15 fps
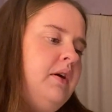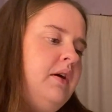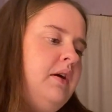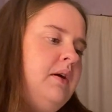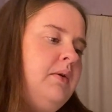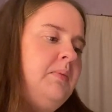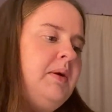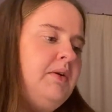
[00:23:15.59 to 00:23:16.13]

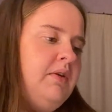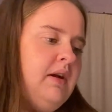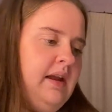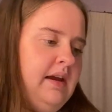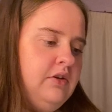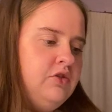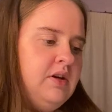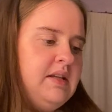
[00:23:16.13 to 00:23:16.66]
it'll be
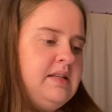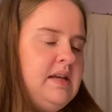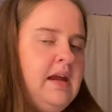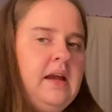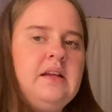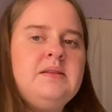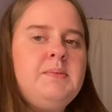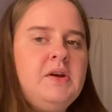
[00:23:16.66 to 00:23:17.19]
really interesting,
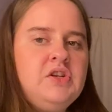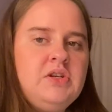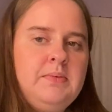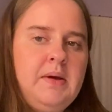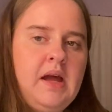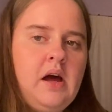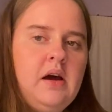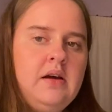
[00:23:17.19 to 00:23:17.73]
especially
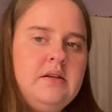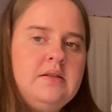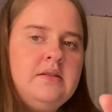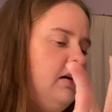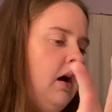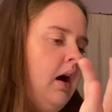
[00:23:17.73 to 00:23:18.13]
because